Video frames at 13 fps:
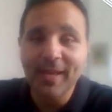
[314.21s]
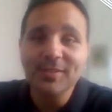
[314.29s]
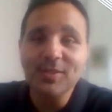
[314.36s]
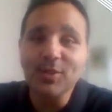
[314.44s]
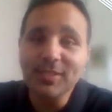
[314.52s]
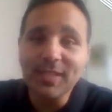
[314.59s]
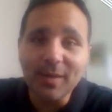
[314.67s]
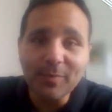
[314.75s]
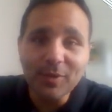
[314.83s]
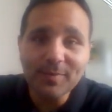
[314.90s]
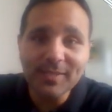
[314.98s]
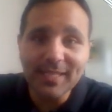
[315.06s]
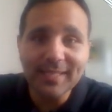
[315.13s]
So
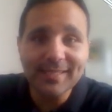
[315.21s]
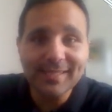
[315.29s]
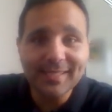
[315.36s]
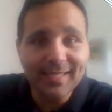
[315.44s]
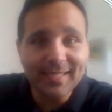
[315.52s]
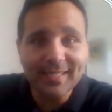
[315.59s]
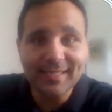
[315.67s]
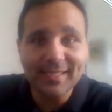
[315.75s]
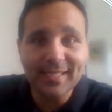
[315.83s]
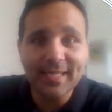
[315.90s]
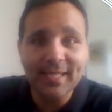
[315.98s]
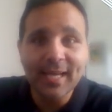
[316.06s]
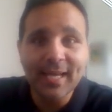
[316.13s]
suburbs in Sydney
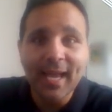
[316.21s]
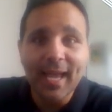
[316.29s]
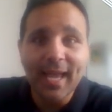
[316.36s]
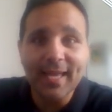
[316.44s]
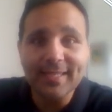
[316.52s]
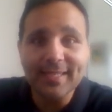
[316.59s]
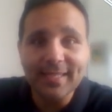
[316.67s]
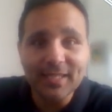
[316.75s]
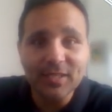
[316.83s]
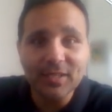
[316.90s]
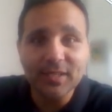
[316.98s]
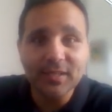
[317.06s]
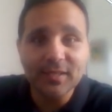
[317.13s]
City and
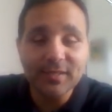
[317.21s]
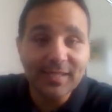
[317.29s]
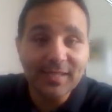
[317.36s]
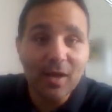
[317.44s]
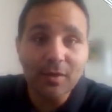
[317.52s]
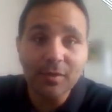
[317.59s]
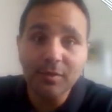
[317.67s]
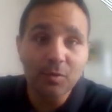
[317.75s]
inner south,